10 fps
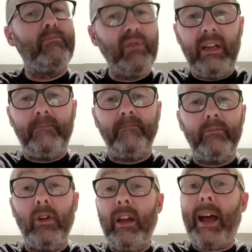Brilliant.
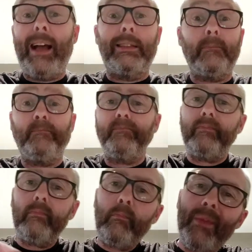Okay, guys.
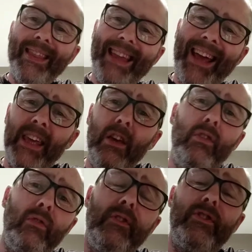Thank
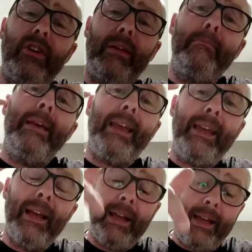you for joining
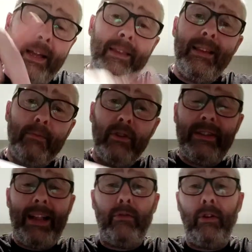me in this
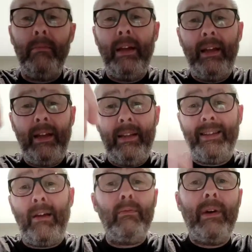motel room in
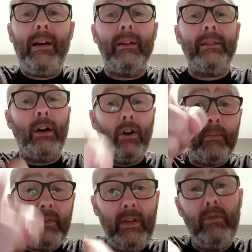South Wales. I
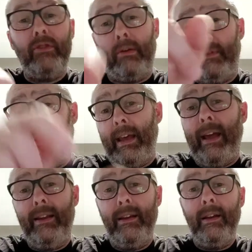hope you join me
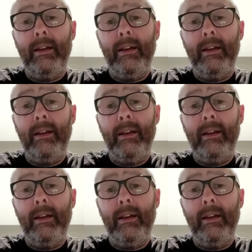again.